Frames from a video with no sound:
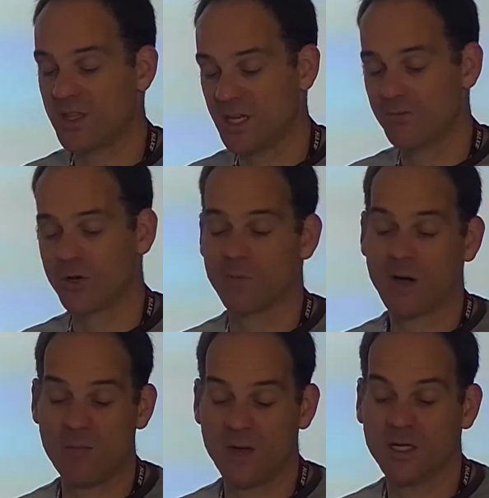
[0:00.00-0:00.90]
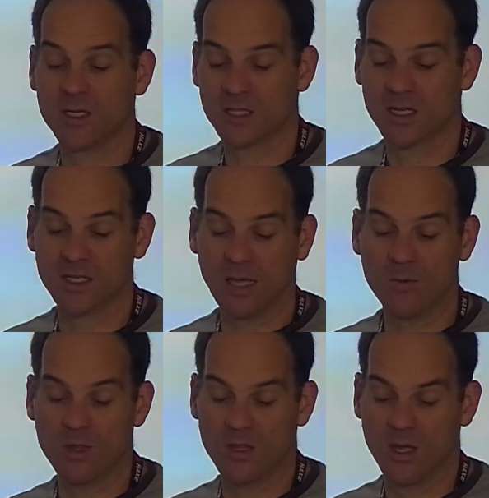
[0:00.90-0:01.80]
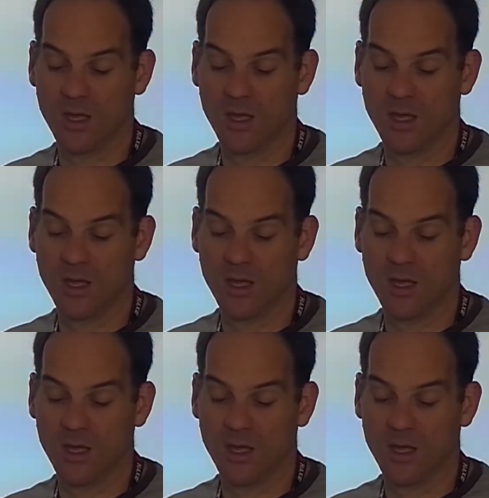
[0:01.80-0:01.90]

and then you've got a write barrier to contend with.